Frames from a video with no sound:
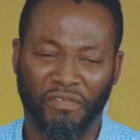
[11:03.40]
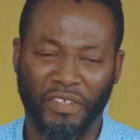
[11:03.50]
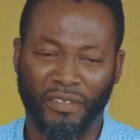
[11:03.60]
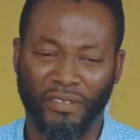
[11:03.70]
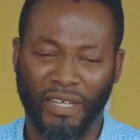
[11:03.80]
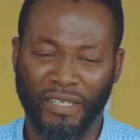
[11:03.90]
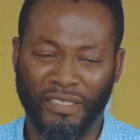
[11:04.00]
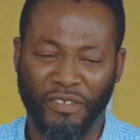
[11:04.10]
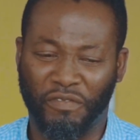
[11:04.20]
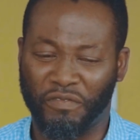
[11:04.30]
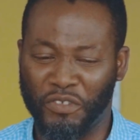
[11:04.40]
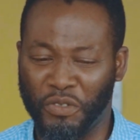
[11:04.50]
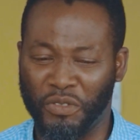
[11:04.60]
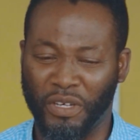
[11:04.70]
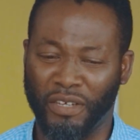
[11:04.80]
feel as if
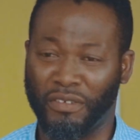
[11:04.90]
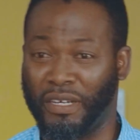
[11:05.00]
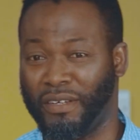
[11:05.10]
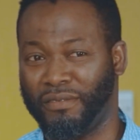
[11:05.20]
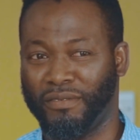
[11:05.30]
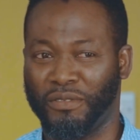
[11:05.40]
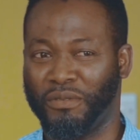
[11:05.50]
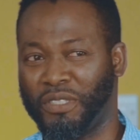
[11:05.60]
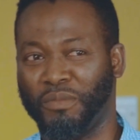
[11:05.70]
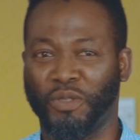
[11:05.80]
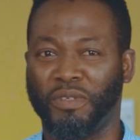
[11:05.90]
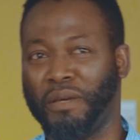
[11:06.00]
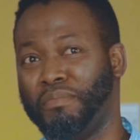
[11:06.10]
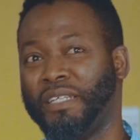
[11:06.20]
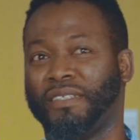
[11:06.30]
you seem to be a
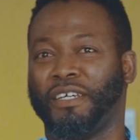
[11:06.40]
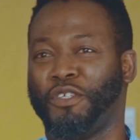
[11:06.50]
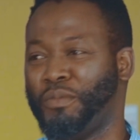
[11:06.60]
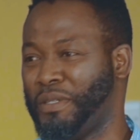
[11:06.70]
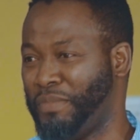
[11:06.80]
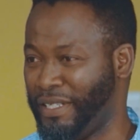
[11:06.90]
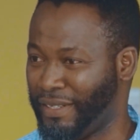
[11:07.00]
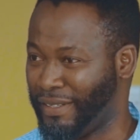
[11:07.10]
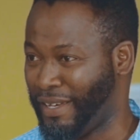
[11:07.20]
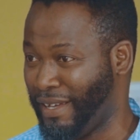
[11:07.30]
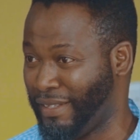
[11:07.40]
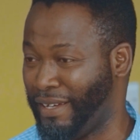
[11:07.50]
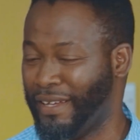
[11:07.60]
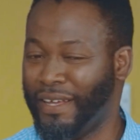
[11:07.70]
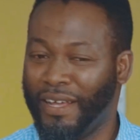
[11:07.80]
better human being than the
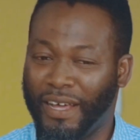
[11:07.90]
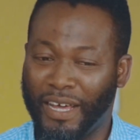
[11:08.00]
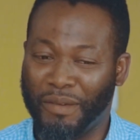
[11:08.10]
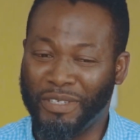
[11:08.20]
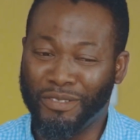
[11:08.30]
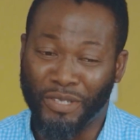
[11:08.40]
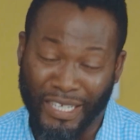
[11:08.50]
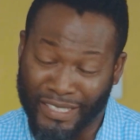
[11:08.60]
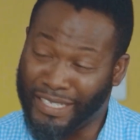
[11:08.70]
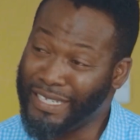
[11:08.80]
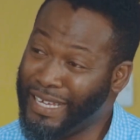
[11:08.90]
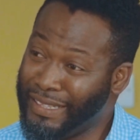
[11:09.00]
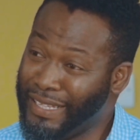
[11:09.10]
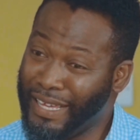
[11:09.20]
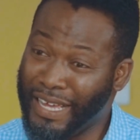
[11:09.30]
other. You can easily
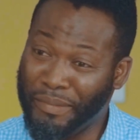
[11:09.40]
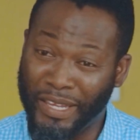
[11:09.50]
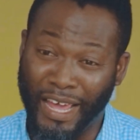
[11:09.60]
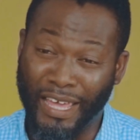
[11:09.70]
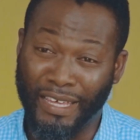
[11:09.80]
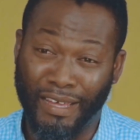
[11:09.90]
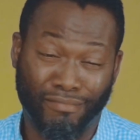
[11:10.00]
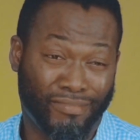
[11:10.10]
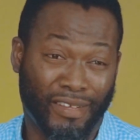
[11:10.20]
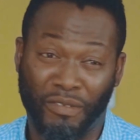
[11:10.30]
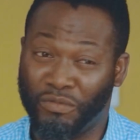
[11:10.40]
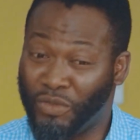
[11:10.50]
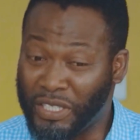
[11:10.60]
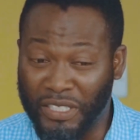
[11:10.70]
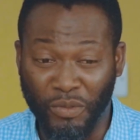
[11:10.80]
get there. I mean, I
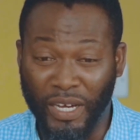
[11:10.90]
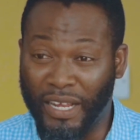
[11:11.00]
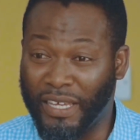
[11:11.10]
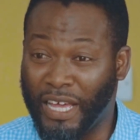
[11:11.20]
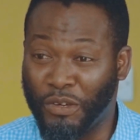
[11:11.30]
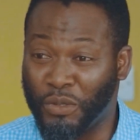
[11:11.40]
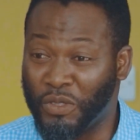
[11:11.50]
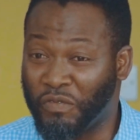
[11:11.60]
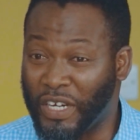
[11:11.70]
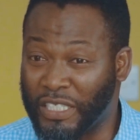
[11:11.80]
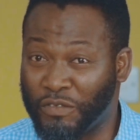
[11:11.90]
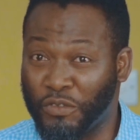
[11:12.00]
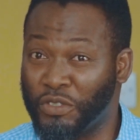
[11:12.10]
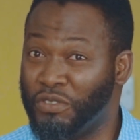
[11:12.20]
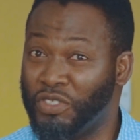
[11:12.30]
once in a while I go to fast
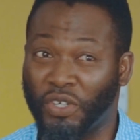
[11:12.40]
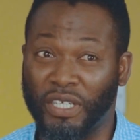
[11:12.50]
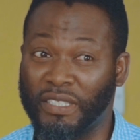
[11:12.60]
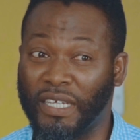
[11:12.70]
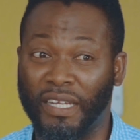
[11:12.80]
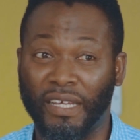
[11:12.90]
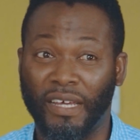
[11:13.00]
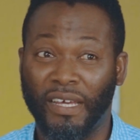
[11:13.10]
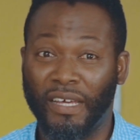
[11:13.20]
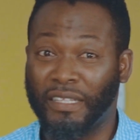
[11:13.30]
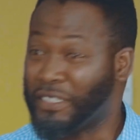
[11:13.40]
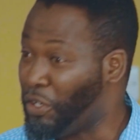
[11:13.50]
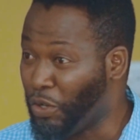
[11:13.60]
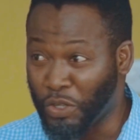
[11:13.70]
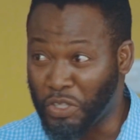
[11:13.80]
food joints and there's a
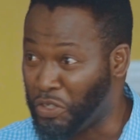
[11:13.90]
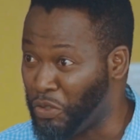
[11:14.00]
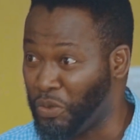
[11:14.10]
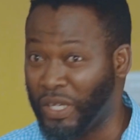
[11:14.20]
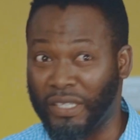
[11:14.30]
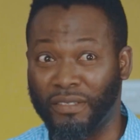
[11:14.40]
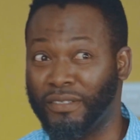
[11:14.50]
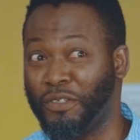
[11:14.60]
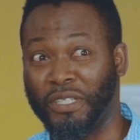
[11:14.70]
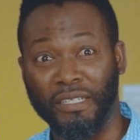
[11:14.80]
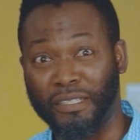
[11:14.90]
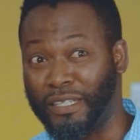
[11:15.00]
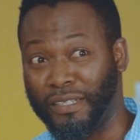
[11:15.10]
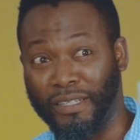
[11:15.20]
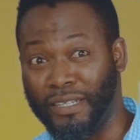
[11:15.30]
long queue, and
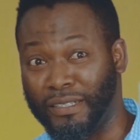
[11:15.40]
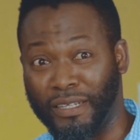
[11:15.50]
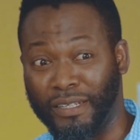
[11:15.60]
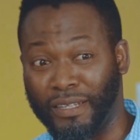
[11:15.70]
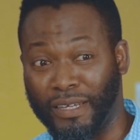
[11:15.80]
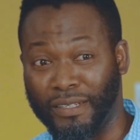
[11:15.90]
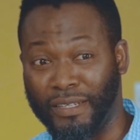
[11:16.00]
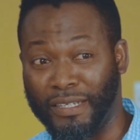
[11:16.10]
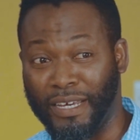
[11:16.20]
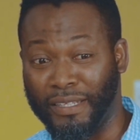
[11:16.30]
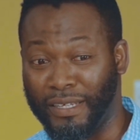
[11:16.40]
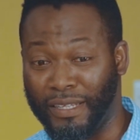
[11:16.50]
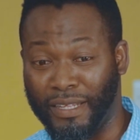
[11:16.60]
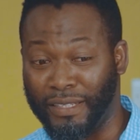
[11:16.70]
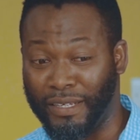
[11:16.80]
the lady at
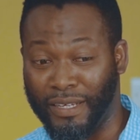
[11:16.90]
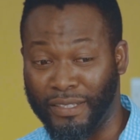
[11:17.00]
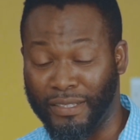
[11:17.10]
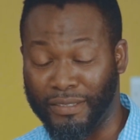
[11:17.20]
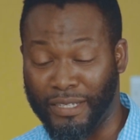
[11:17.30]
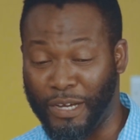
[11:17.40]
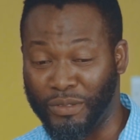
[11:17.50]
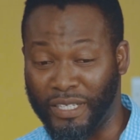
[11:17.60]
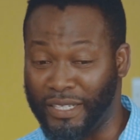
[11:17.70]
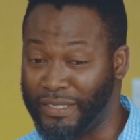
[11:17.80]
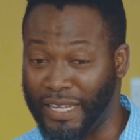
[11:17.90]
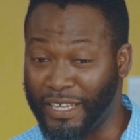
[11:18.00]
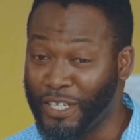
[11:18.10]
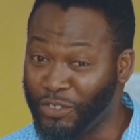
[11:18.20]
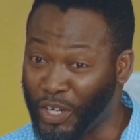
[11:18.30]
the counter is like
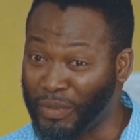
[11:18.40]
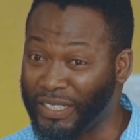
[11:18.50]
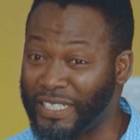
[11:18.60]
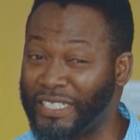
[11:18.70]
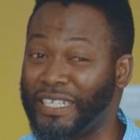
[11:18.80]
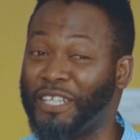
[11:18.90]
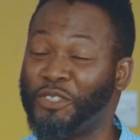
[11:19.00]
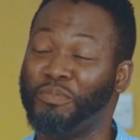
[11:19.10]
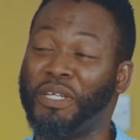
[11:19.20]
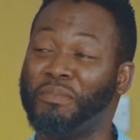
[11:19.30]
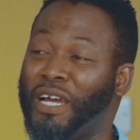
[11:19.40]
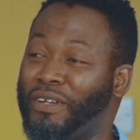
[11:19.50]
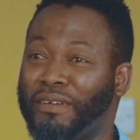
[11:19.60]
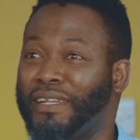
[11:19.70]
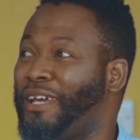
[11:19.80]
drawing my attention. I should bring my
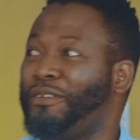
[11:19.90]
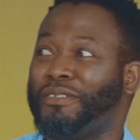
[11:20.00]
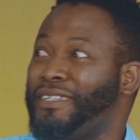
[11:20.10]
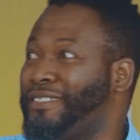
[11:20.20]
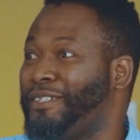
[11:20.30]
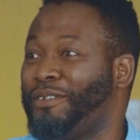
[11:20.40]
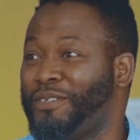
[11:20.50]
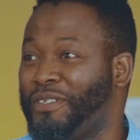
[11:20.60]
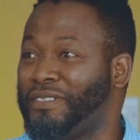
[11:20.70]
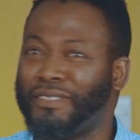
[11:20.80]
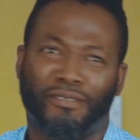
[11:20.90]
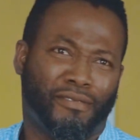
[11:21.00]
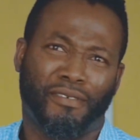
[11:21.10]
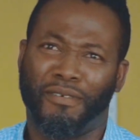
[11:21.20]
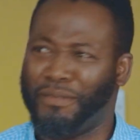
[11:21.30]
order. I'm like, look, there's a long queue. I said,
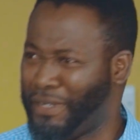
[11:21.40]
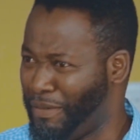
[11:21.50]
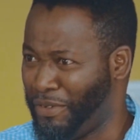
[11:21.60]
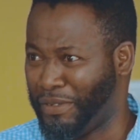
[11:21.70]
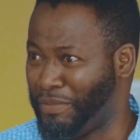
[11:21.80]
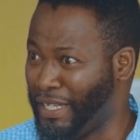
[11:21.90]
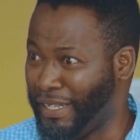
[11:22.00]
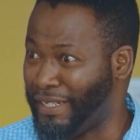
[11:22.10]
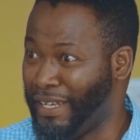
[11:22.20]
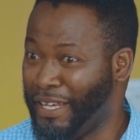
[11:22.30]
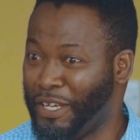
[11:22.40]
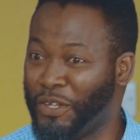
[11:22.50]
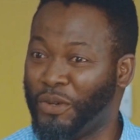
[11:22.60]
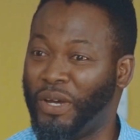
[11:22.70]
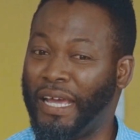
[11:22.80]
oh, come on, bring it.
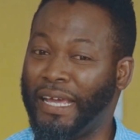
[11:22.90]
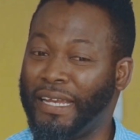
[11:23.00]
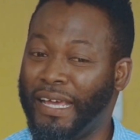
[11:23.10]
And